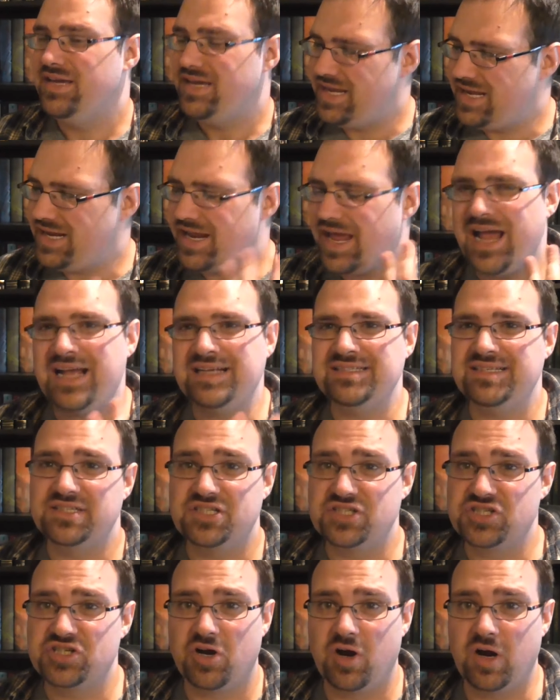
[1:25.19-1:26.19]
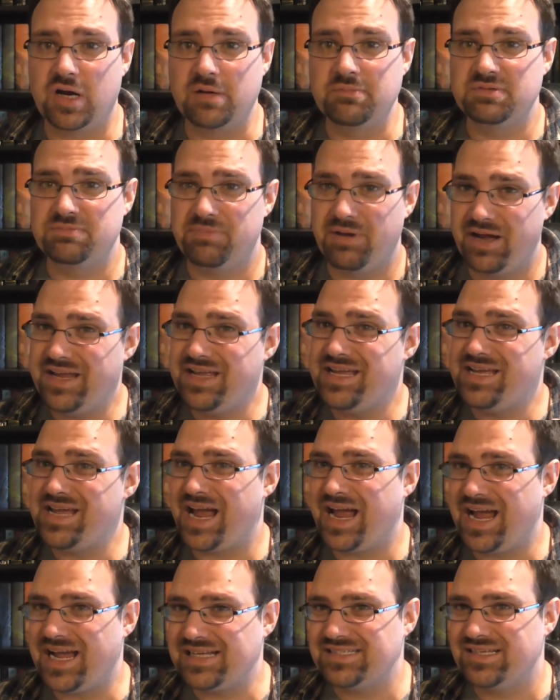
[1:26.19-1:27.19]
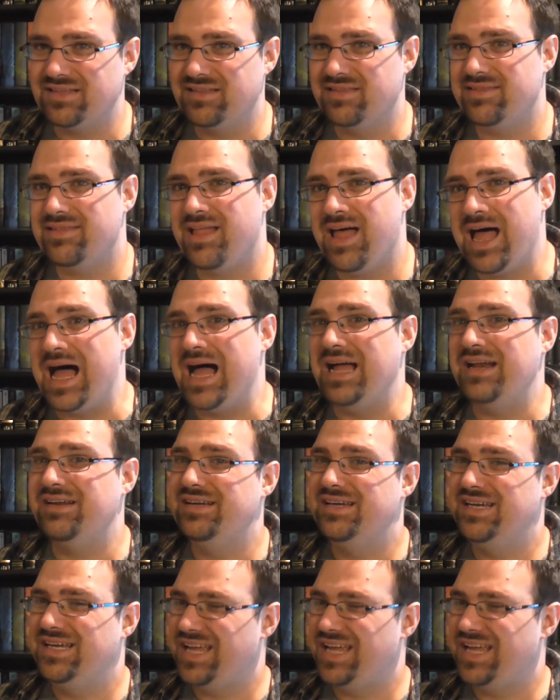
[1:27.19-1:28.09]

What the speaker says: It has its charms, but it has a lot,